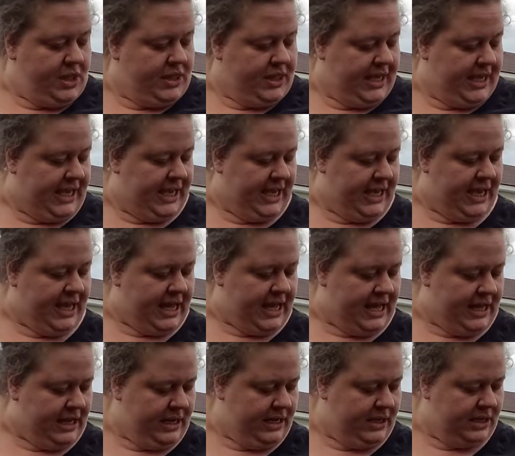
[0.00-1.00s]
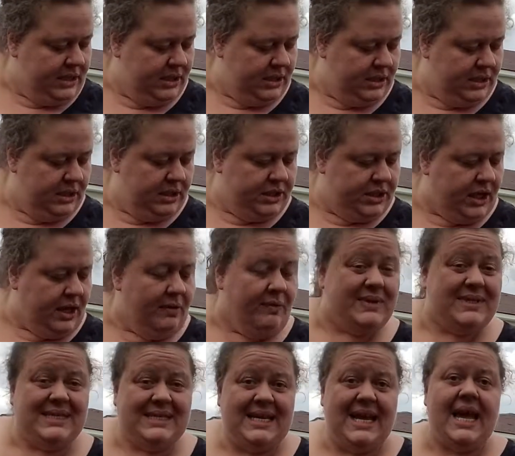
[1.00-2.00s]
the dirt
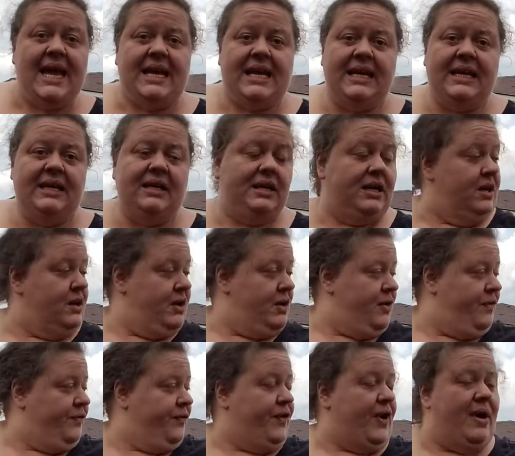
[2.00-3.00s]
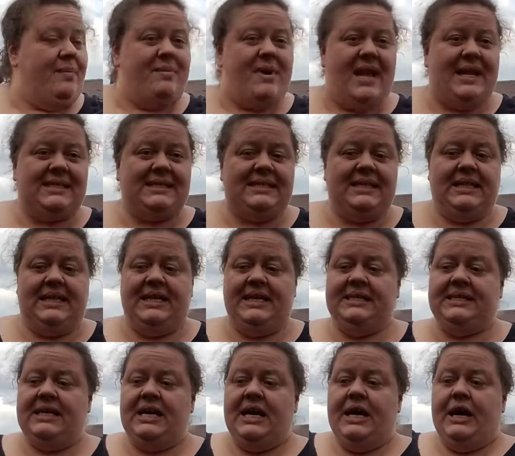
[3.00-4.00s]
was taken from next to
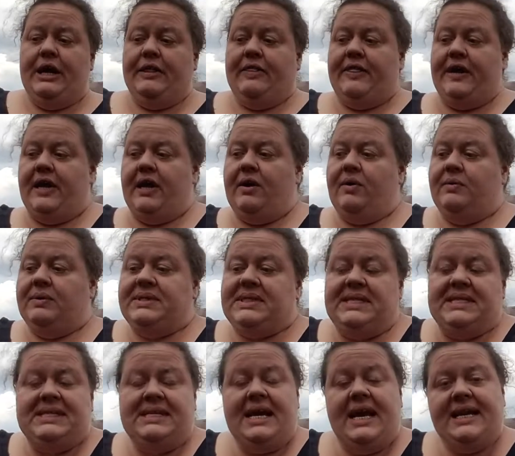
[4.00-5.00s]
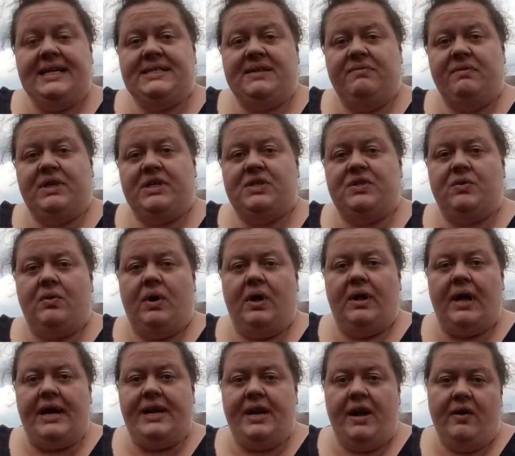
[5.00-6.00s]
this. There was this nice and rich soil.
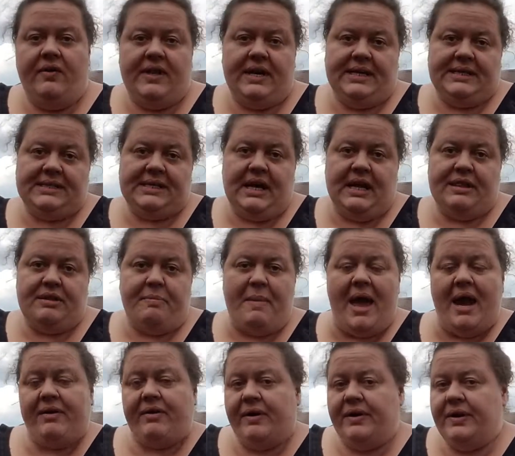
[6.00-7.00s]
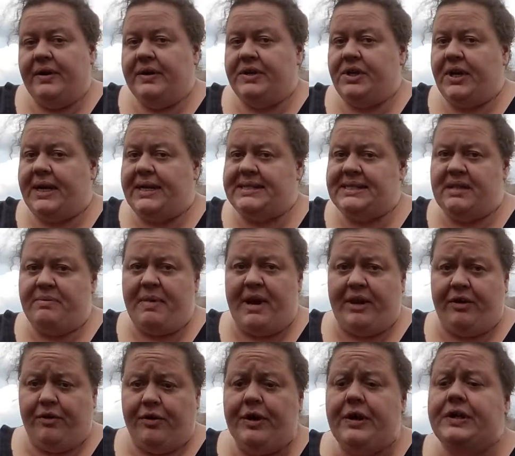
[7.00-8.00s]
I know that it's got the macronutrients and the
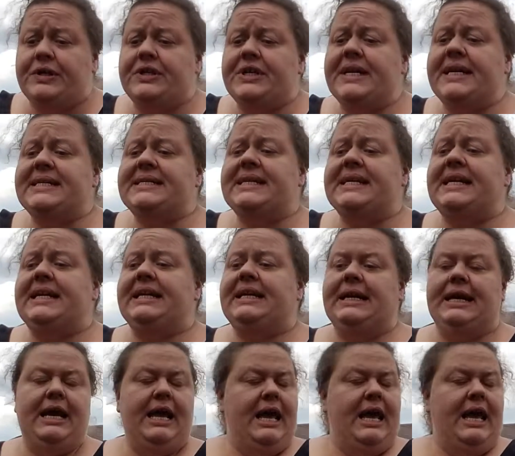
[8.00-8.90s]
micronutrients in it.